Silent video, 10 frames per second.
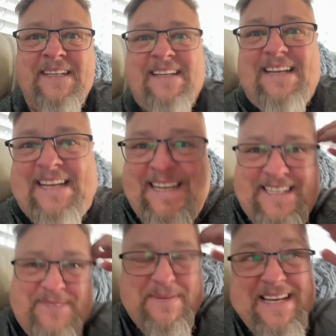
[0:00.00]
Hey,
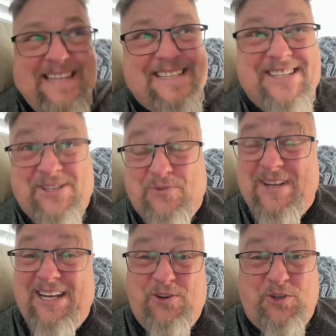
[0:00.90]
it's me. This is a
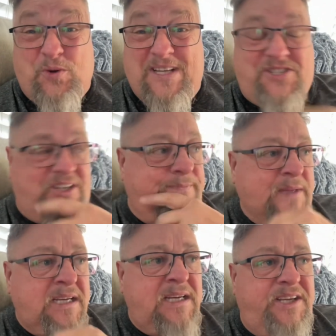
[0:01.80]
really good question.
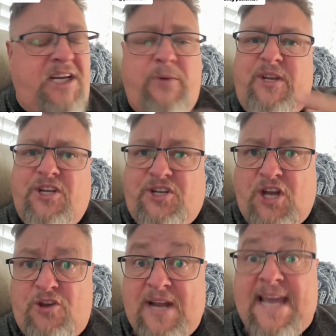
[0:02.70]
You know, when you
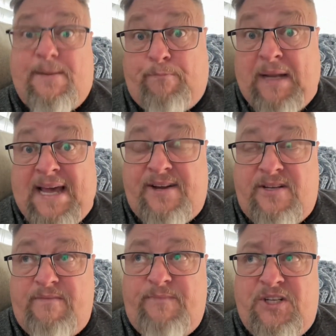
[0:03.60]
donate blood,
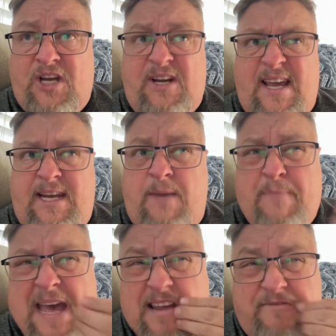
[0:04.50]
you're donating
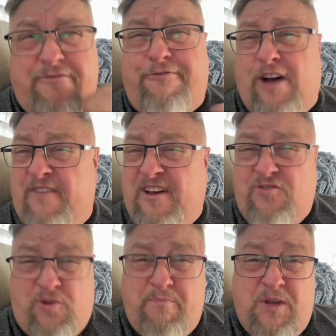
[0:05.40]
about
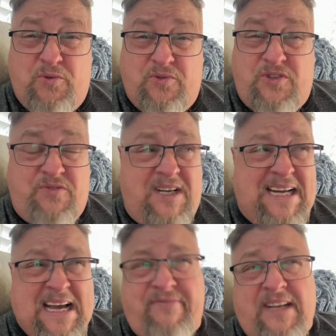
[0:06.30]
500 mils, right?
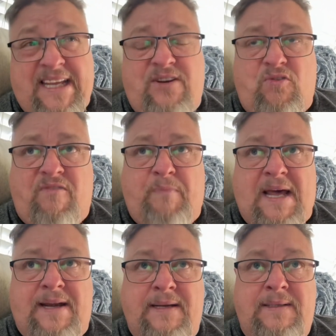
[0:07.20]
Half a litre of
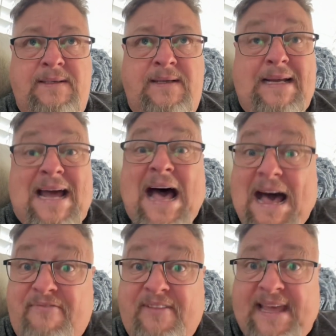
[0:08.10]
blood. And
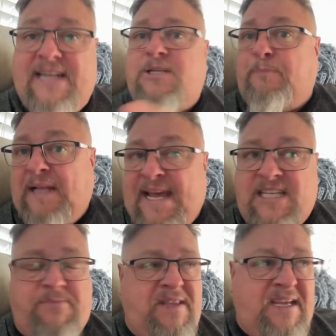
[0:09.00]
half of that's
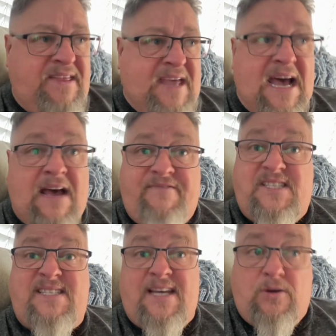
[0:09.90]
plasma, the other half are
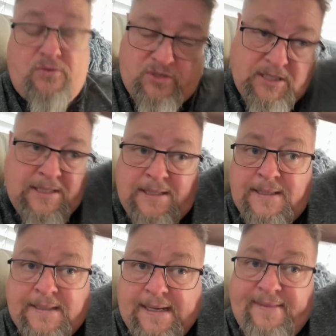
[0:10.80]
cells.
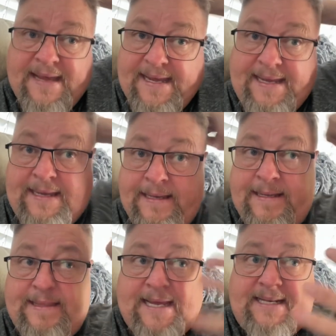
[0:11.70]
And they
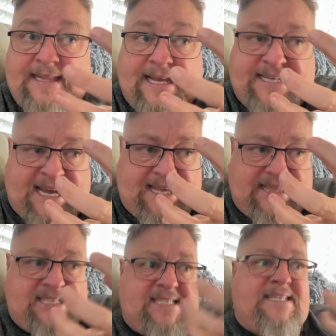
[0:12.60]
take
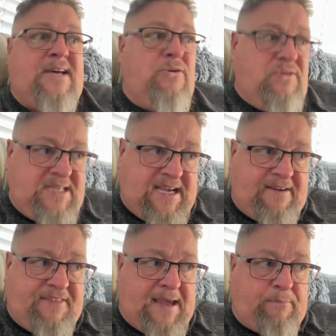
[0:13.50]
the cells out
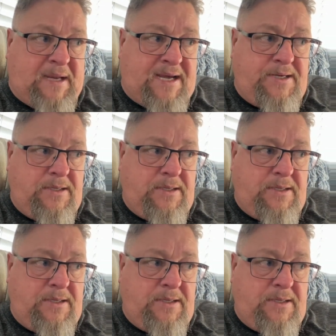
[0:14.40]
of that blood